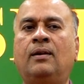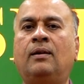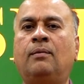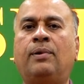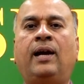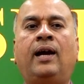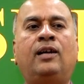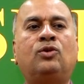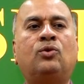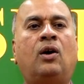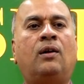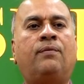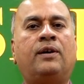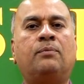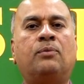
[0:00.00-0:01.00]
Prior to
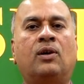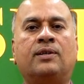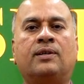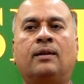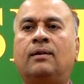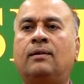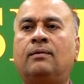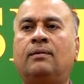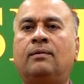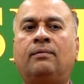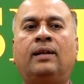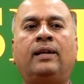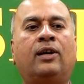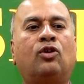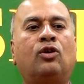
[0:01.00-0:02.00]
Alfred Marshall,
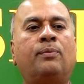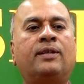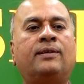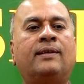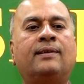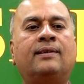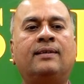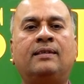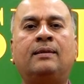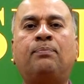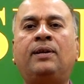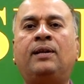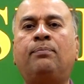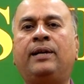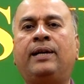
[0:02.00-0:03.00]
when economics as a
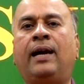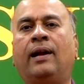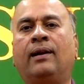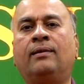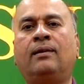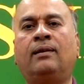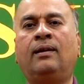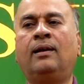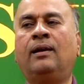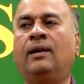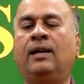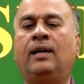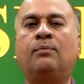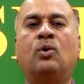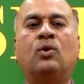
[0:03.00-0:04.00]
discipline began,
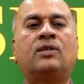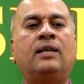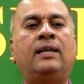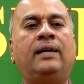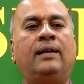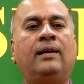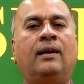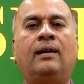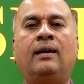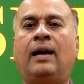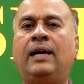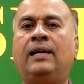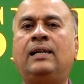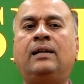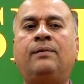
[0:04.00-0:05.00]
it mostly
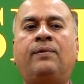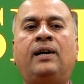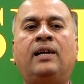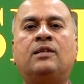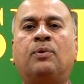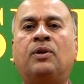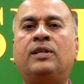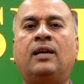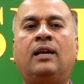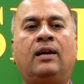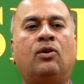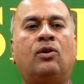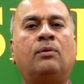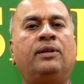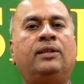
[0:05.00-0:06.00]
identified as political
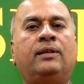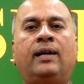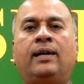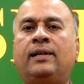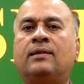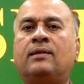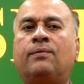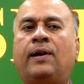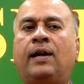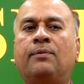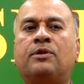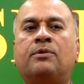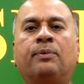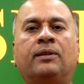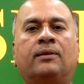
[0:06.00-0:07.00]
economy in the writings of Adam
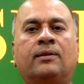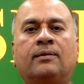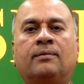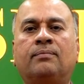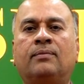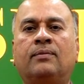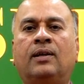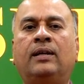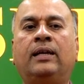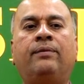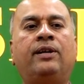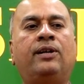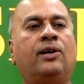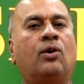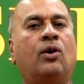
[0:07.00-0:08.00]
Smith,
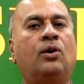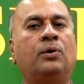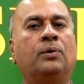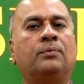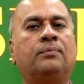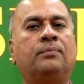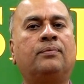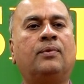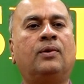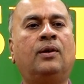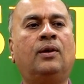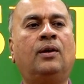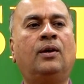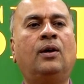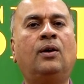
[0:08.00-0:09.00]
David Ricardo.
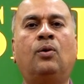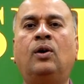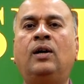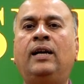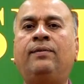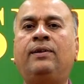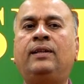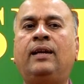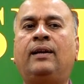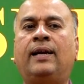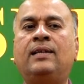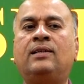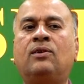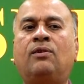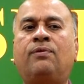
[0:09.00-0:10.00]
Only with the
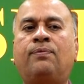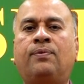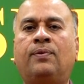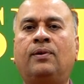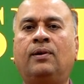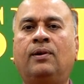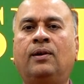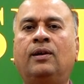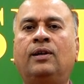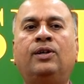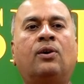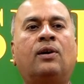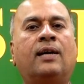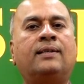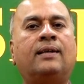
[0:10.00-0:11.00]
rise of
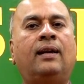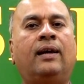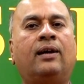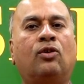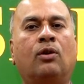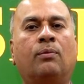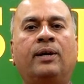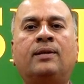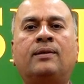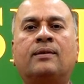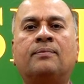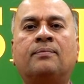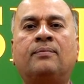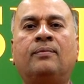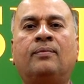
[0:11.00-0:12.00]
neoclassical economics,
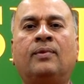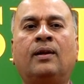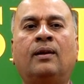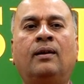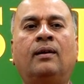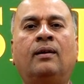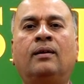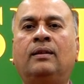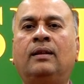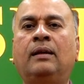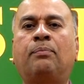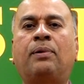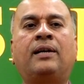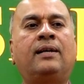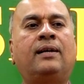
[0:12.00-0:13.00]
the
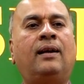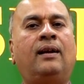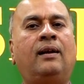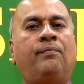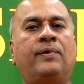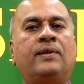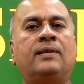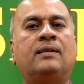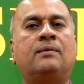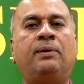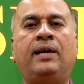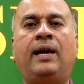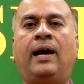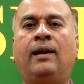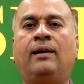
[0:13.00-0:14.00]
particular emphasis
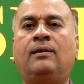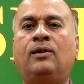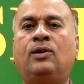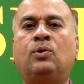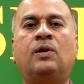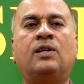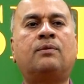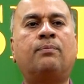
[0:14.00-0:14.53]
began towards